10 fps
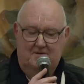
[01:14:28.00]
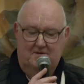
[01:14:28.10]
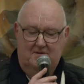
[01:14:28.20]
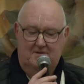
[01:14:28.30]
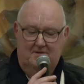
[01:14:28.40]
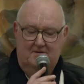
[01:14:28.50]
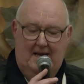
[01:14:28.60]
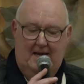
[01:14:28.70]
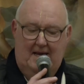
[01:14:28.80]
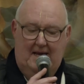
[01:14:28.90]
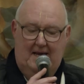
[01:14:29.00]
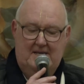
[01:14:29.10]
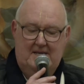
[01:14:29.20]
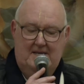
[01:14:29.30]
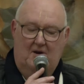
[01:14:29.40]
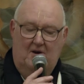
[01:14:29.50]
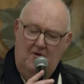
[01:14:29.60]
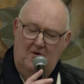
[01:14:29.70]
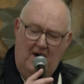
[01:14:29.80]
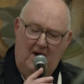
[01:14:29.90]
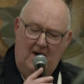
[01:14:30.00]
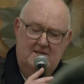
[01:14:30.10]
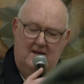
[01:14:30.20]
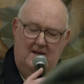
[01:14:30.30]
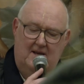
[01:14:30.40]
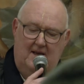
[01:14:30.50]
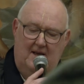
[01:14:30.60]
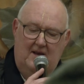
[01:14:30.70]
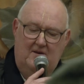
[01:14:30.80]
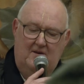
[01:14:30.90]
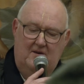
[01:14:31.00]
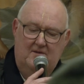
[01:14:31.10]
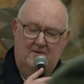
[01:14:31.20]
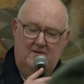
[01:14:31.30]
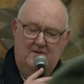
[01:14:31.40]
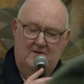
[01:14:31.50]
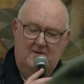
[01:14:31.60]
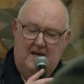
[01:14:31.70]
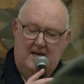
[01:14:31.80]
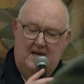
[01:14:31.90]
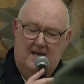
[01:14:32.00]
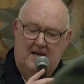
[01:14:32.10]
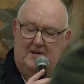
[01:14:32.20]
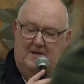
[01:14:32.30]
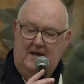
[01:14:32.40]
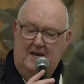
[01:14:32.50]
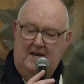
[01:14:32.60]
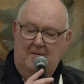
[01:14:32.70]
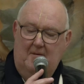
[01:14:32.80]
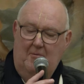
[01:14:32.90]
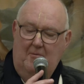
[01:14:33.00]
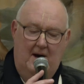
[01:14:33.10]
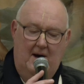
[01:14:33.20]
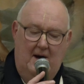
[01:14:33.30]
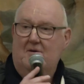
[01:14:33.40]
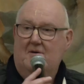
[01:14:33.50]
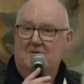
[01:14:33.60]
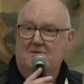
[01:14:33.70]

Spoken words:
is so vast that you can safely say Prabhupada knows everything.